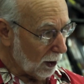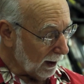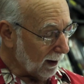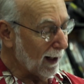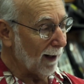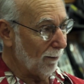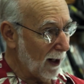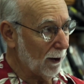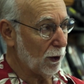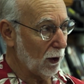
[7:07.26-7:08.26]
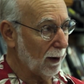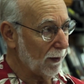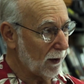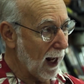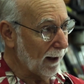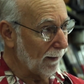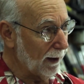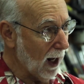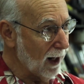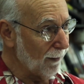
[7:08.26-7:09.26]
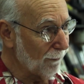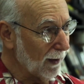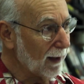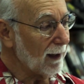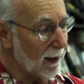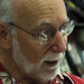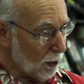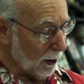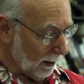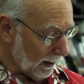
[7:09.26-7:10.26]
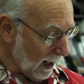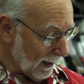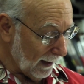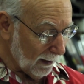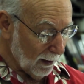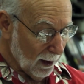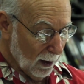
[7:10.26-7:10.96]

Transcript: you're going to get better service out of the knife, easier cutting.